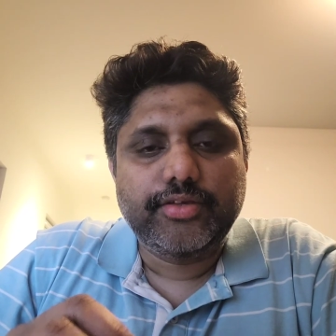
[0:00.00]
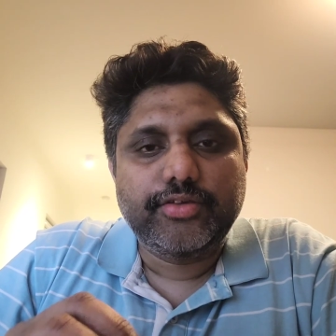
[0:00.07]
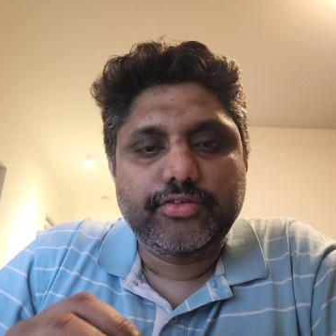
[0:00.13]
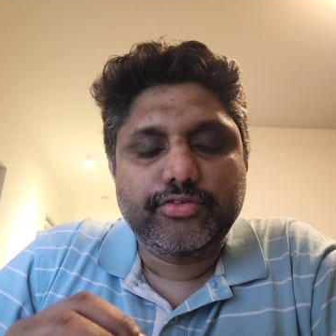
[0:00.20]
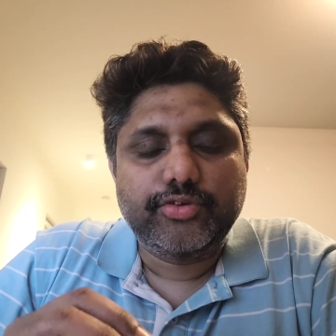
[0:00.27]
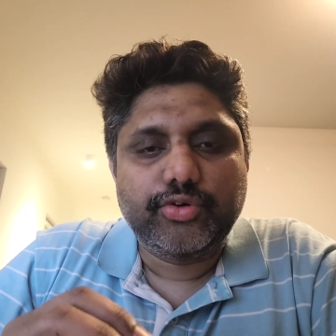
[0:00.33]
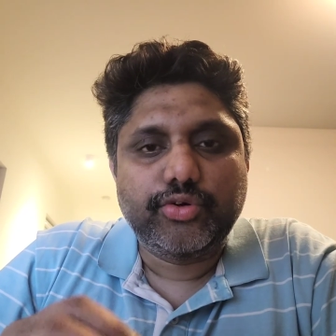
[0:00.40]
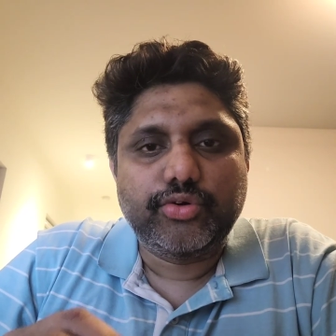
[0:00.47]

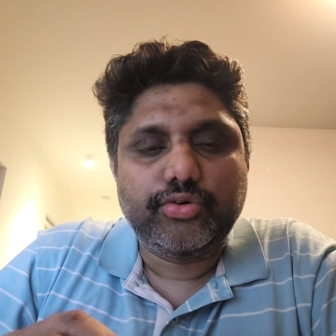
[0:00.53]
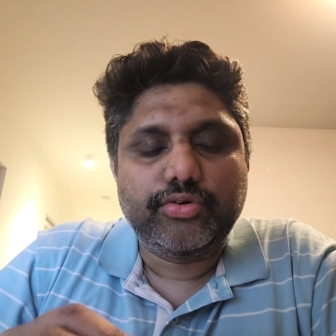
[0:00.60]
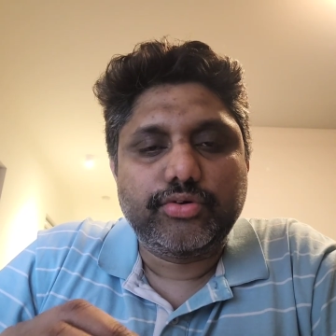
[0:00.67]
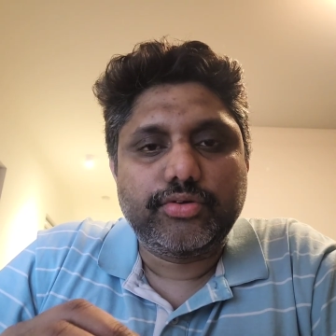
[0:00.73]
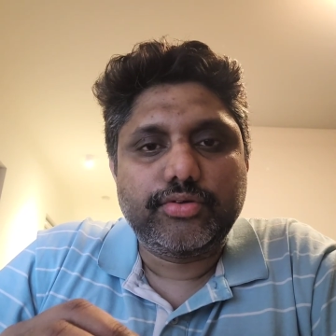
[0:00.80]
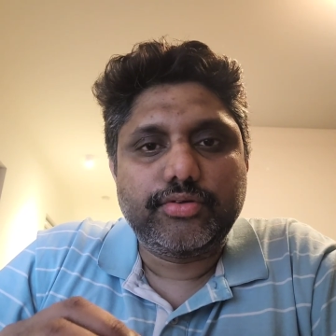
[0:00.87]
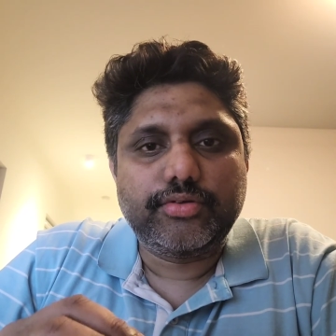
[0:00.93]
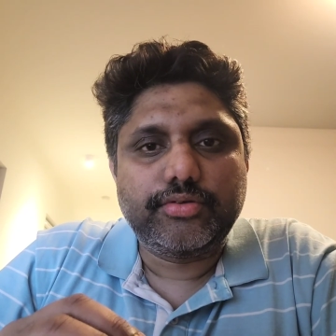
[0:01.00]
So
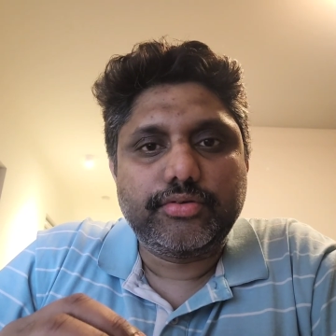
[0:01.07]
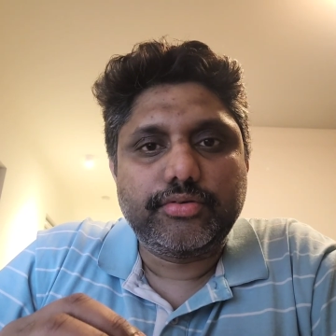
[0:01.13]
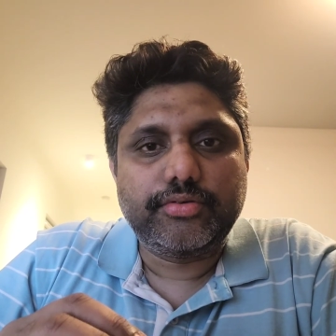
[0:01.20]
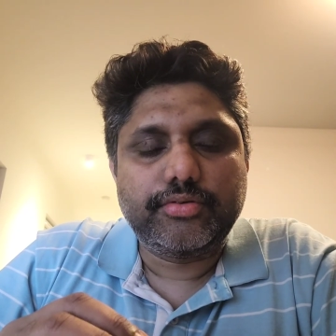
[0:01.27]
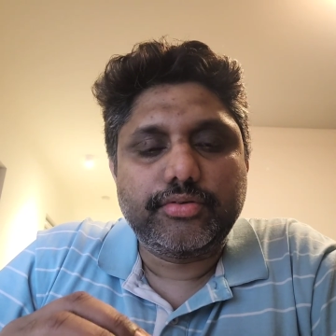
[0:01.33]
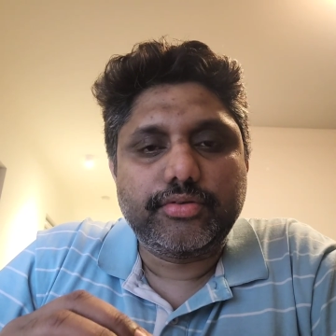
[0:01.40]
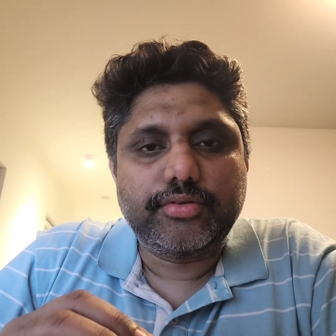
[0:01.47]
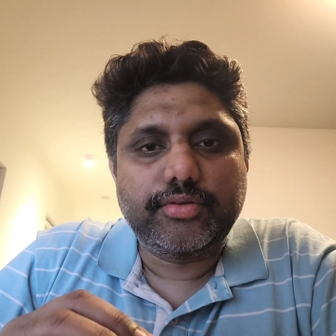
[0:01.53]

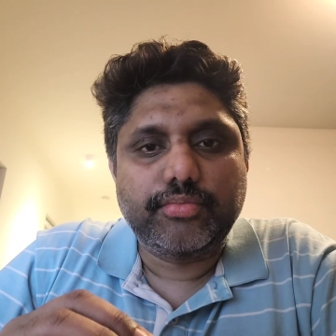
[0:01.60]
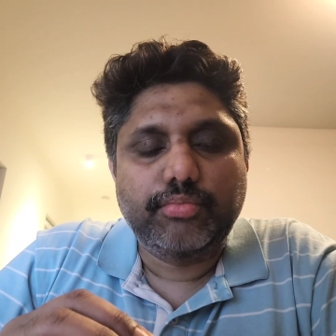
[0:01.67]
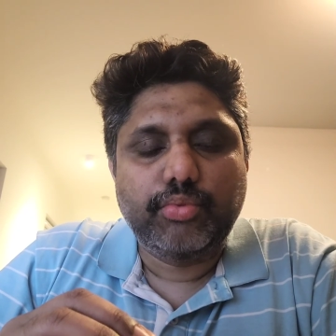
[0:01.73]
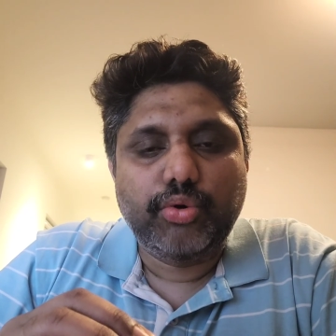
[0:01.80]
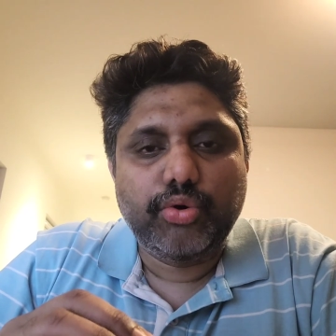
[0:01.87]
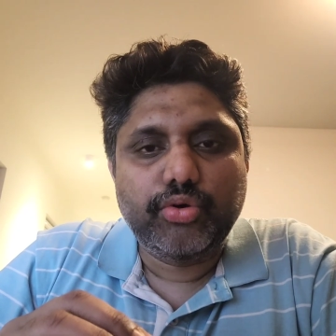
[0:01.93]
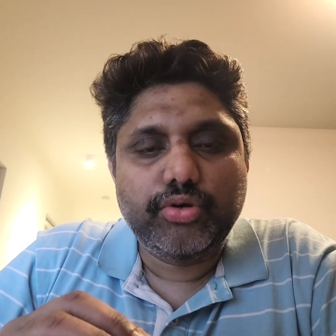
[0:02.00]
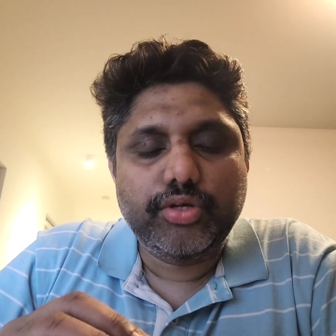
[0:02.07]

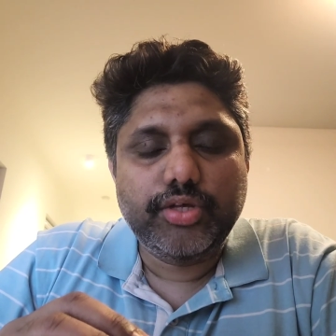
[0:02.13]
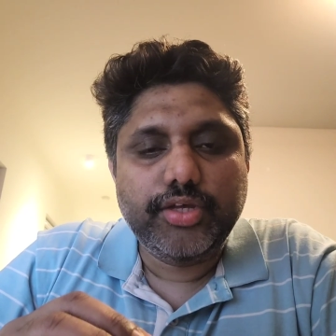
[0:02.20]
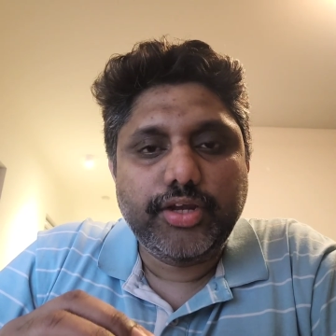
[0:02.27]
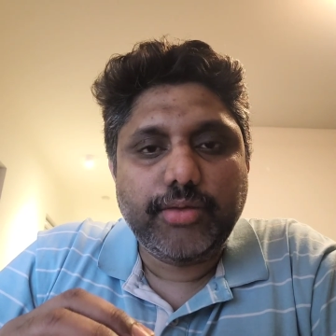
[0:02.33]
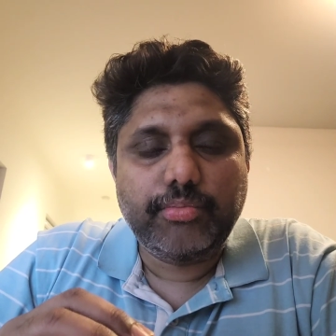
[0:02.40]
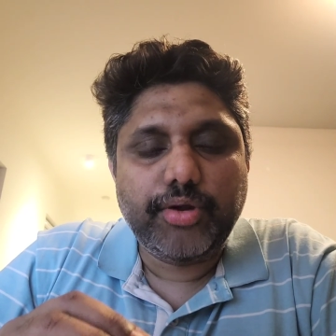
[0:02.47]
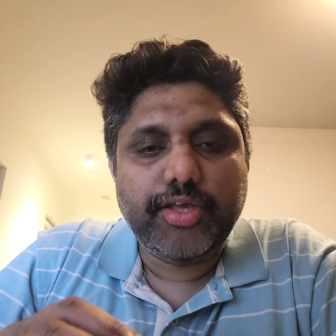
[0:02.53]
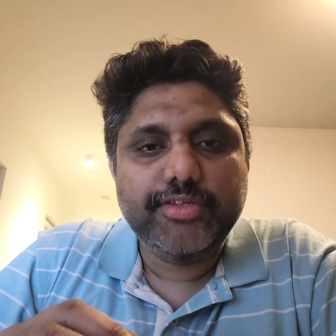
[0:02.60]
more it
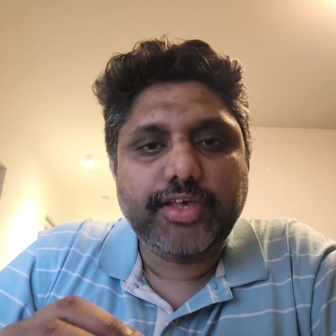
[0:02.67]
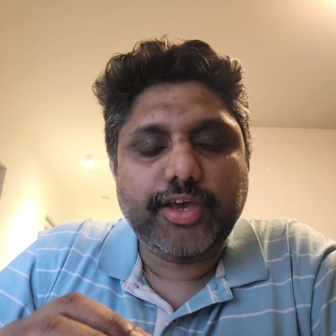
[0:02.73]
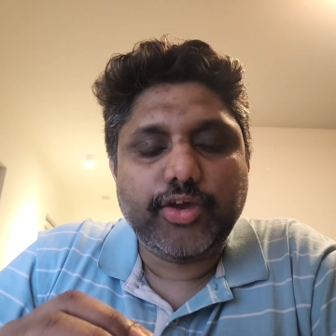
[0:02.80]
applies